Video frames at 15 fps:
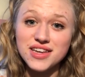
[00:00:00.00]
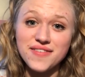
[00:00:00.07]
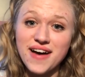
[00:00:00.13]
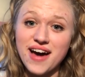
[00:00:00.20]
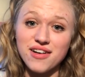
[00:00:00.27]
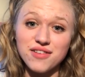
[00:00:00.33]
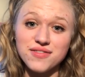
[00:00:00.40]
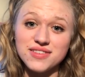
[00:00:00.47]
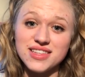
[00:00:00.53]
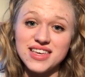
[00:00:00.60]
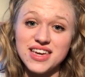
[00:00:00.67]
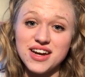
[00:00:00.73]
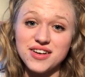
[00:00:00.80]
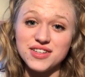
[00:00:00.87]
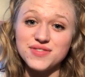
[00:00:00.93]
I've had over
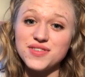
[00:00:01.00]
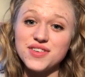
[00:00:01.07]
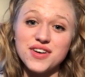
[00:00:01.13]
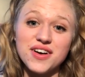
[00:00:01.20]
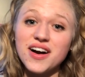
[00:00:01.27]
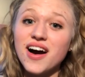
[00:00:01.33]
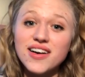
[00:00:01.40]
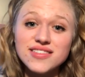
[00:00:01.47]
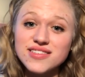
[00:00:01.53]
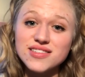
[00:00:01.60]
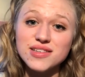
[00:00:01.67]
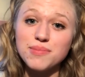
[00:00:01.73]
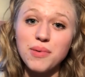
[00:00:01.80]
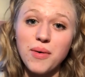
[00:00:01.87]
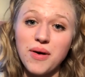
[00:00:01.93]
the years for their constant
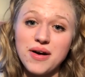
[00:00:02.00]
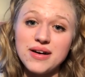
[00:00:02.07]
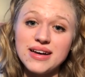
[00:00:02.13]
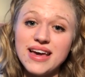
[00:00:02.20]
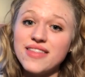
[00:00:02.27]
support